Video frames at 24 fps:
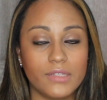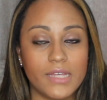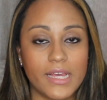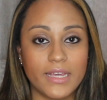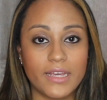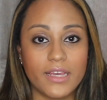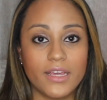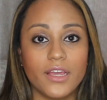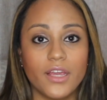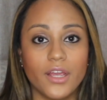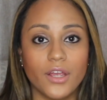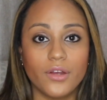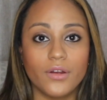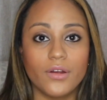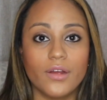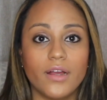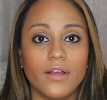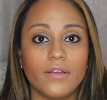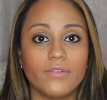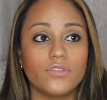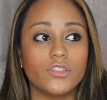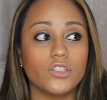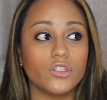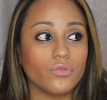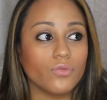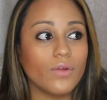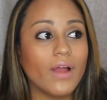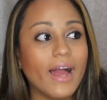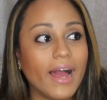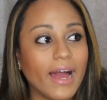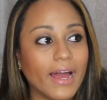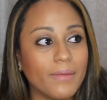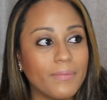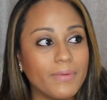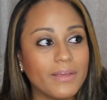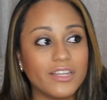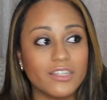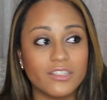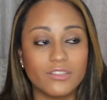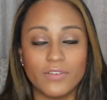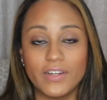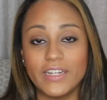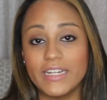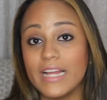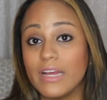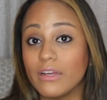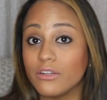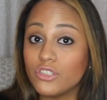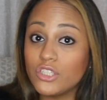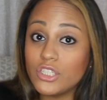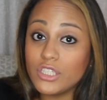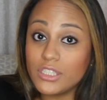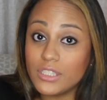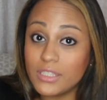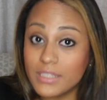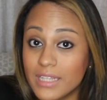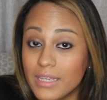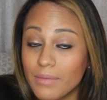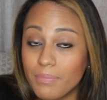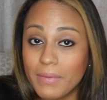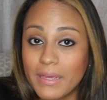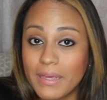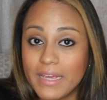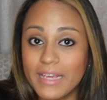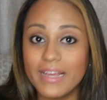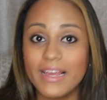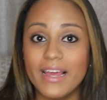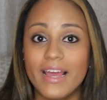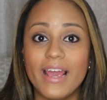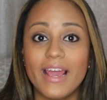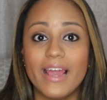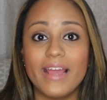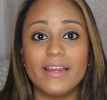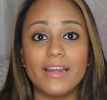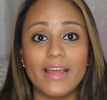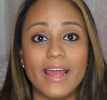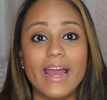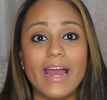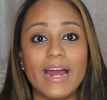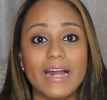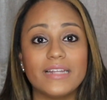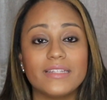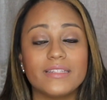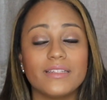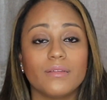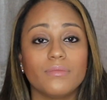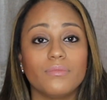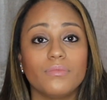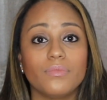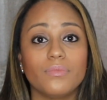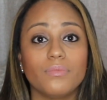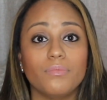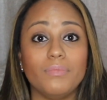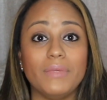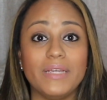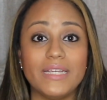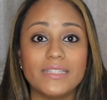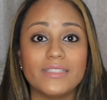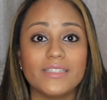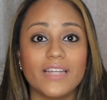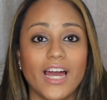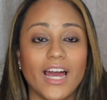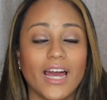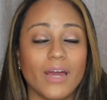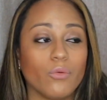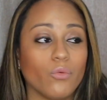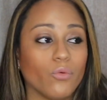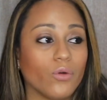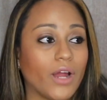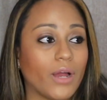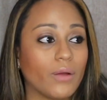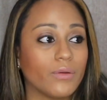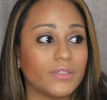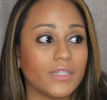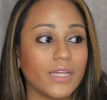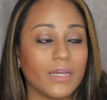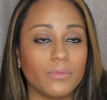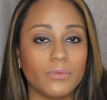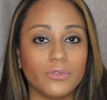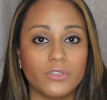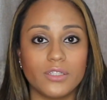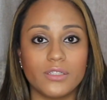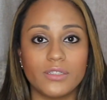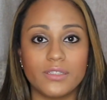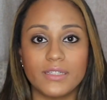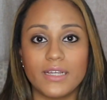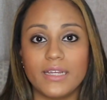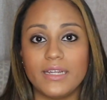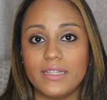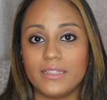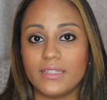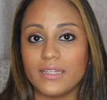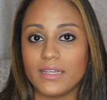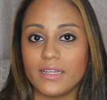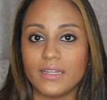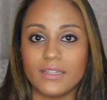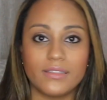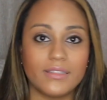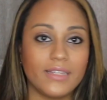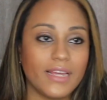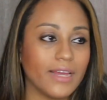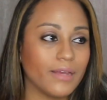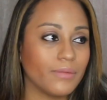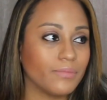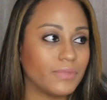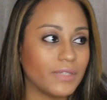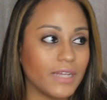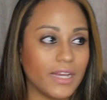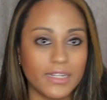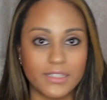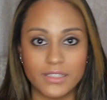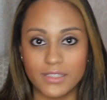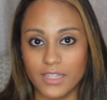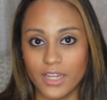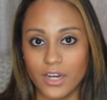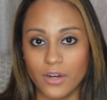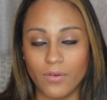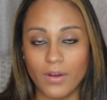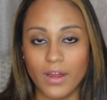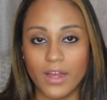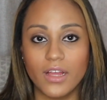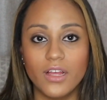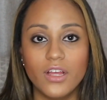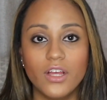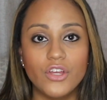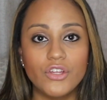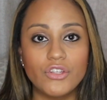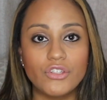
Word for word: taking care of Sarai because right now she's sleeping, and I had some me time where I was able to study, take exams, etc.